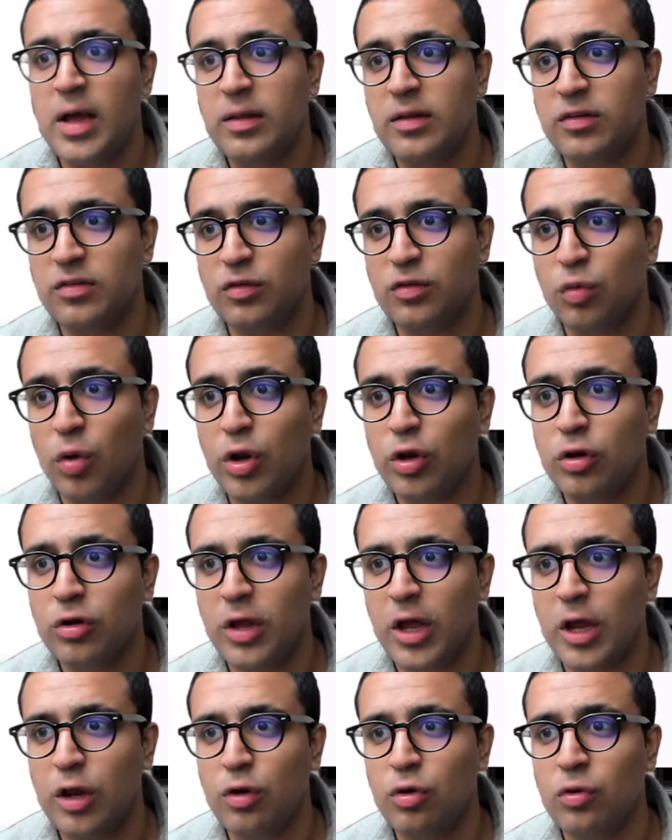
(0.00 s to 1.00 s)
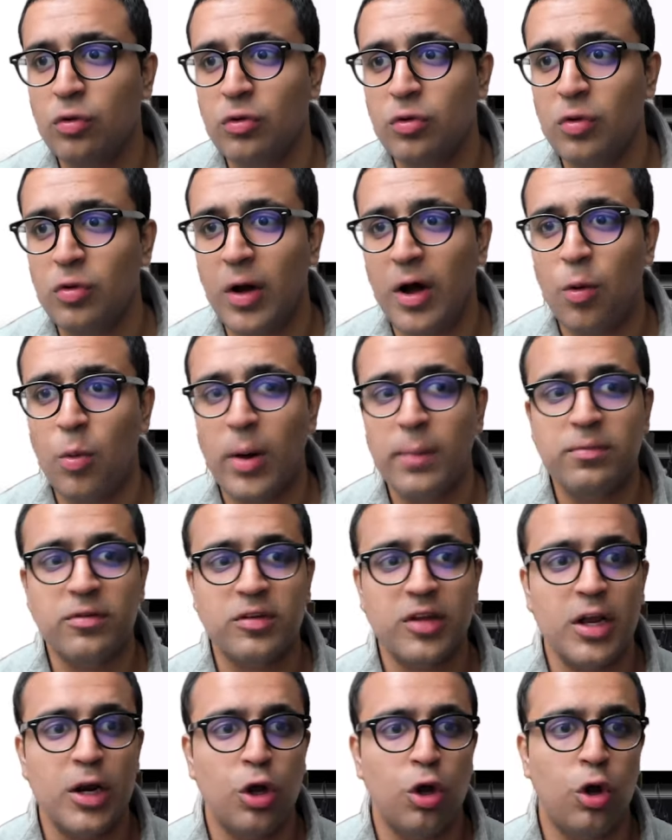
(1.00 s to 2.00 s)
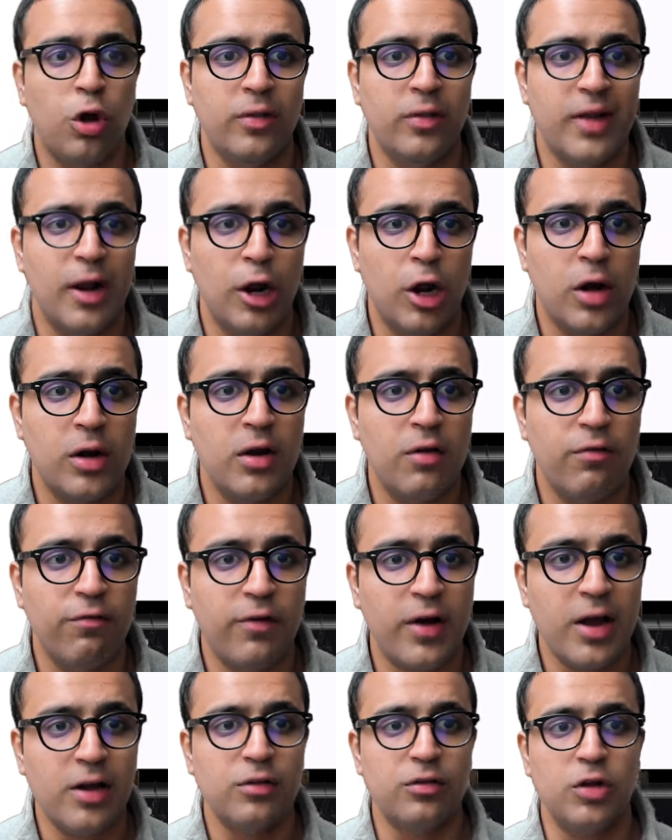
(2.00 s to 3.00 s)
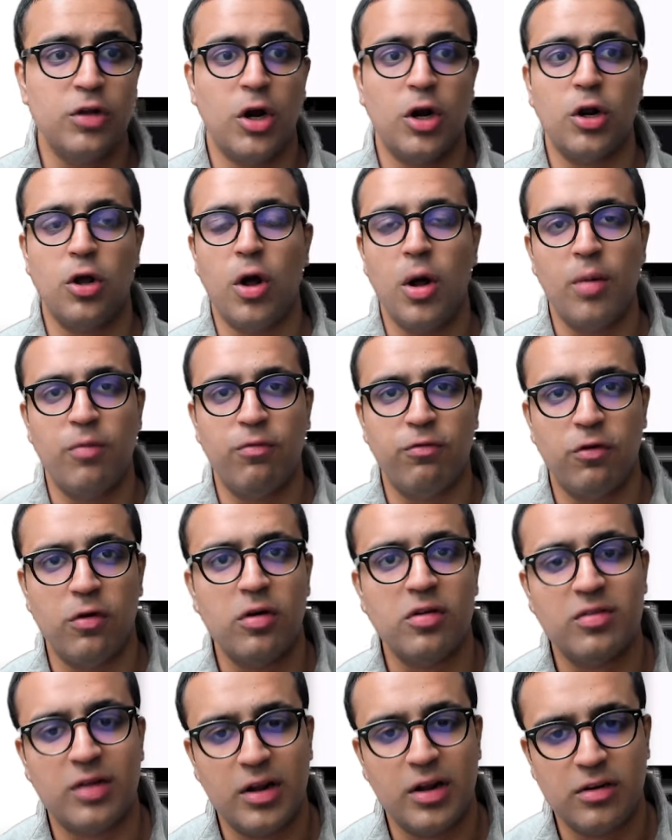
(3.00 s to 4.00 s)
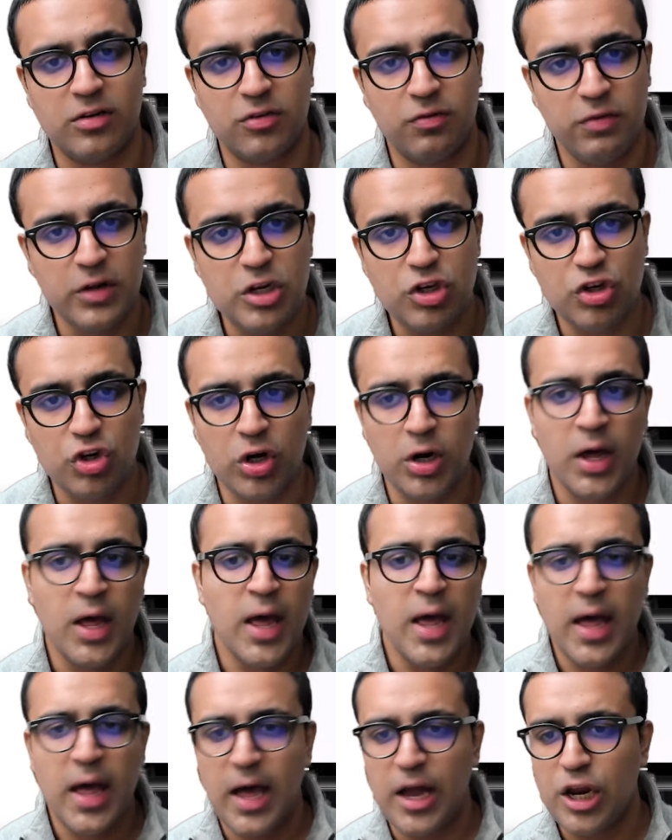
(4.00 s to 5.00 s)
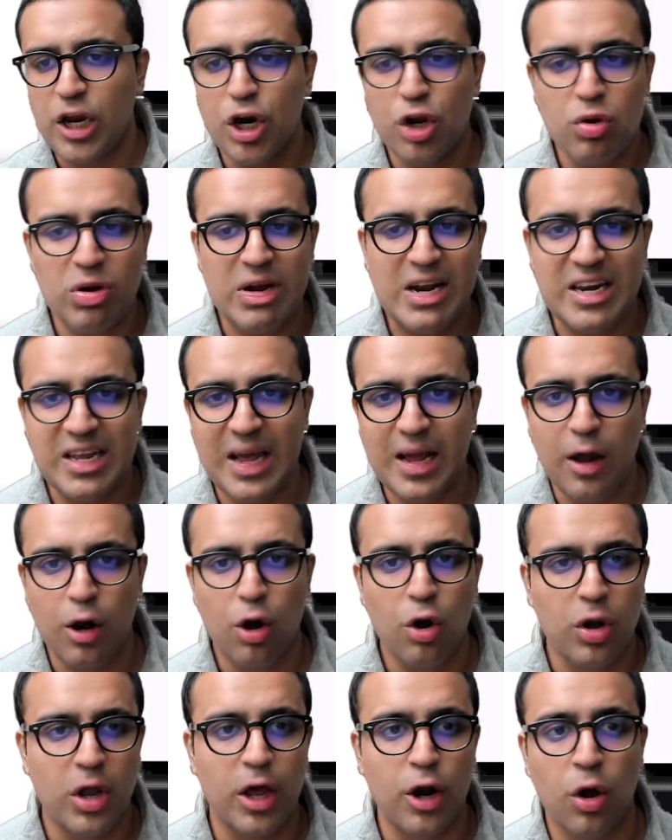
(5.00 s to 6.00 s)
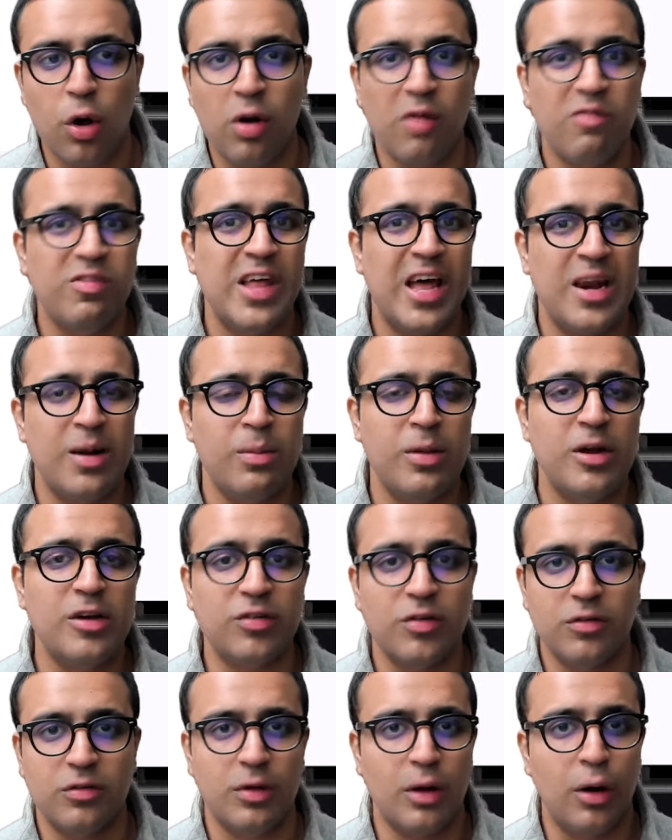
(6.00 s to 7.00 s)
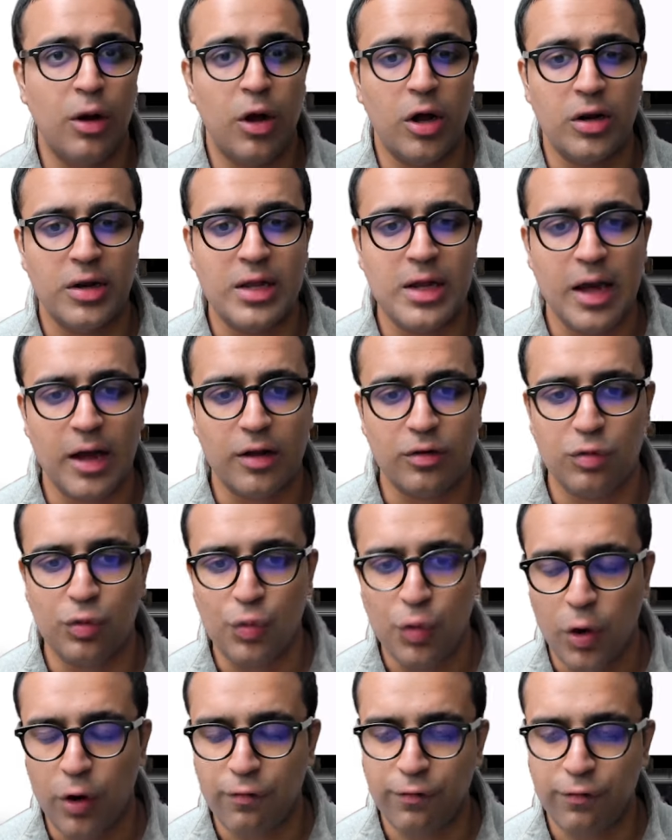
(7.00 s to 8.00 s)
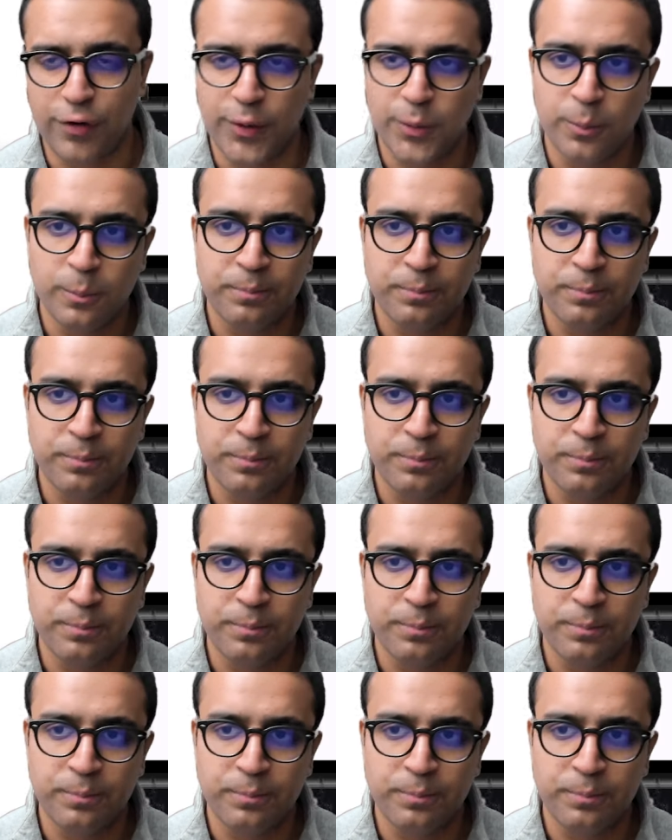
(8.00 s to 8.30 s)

This is going to take you to a website called lottiefiles.com/featured, and here you can take a look at all of the animations that Lottie has to offer.